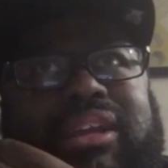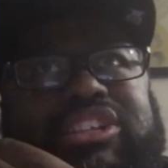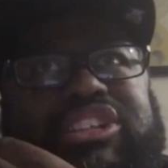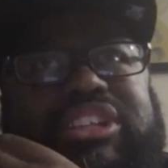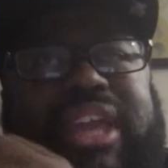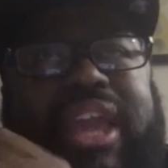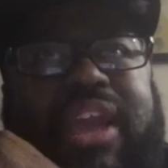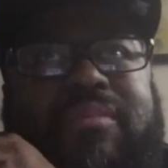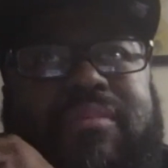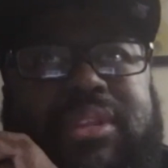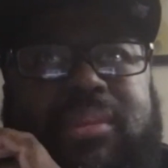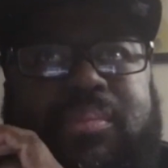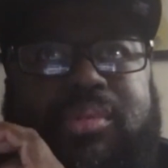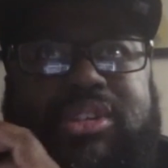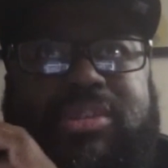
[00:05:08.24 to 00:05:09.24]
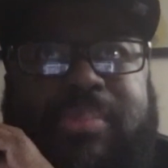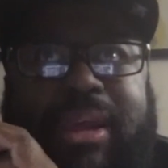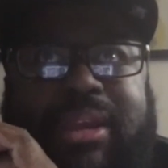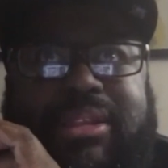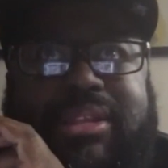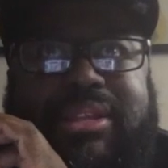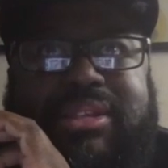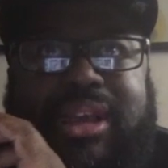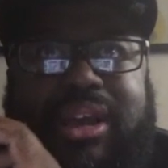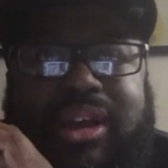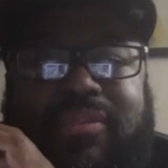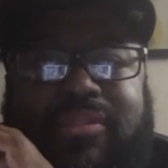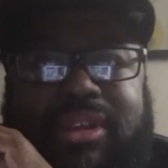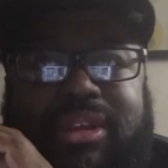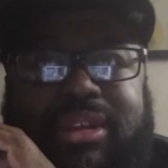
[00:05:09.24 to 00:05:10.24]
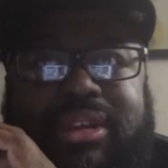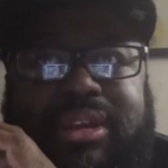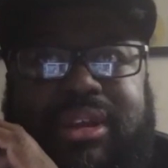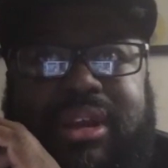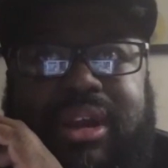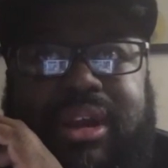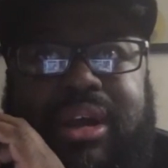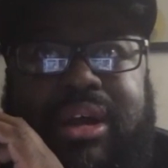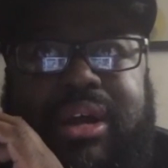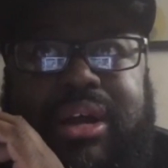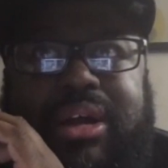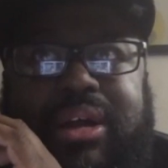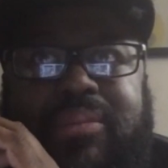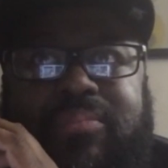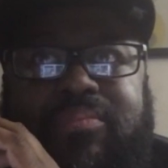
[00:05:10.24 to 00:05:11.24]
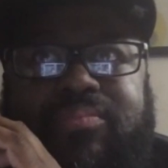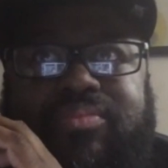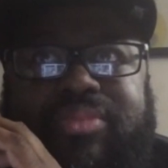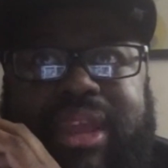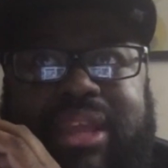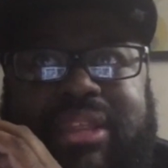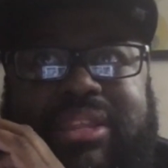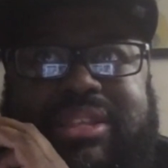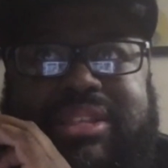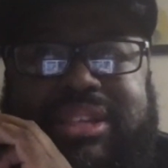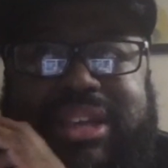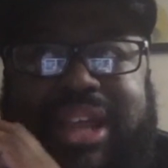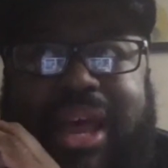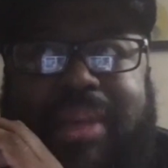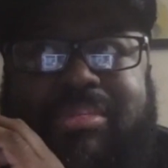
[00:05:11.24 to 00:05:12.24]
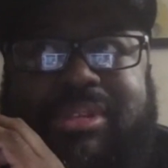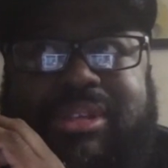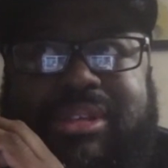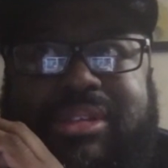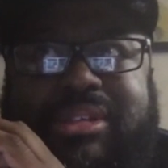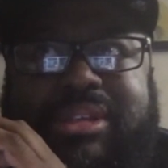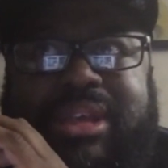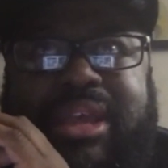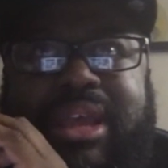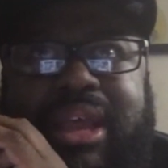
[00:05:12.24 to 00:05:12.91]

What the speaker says: She gave me the prospectus of it, and the synopsis.